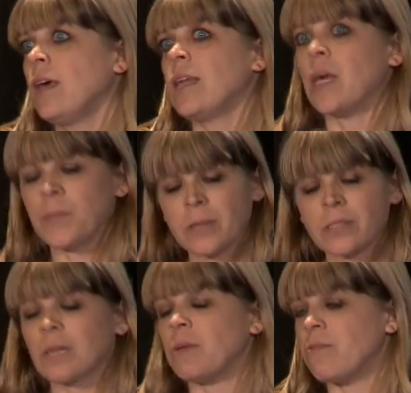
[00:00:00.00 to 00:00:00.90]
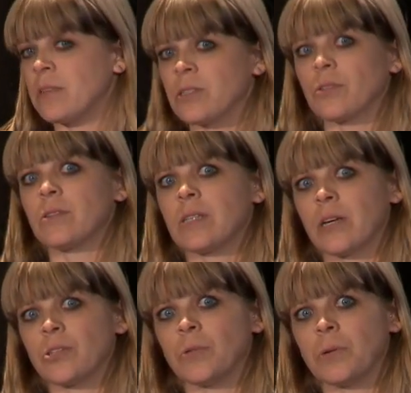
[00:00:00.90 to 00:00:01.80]
and that abuse can be physical,
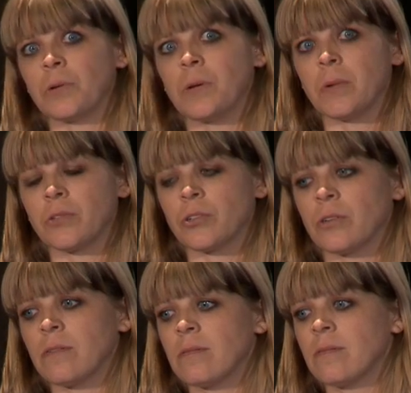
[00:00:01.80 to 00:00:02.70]
sexual, or emotional.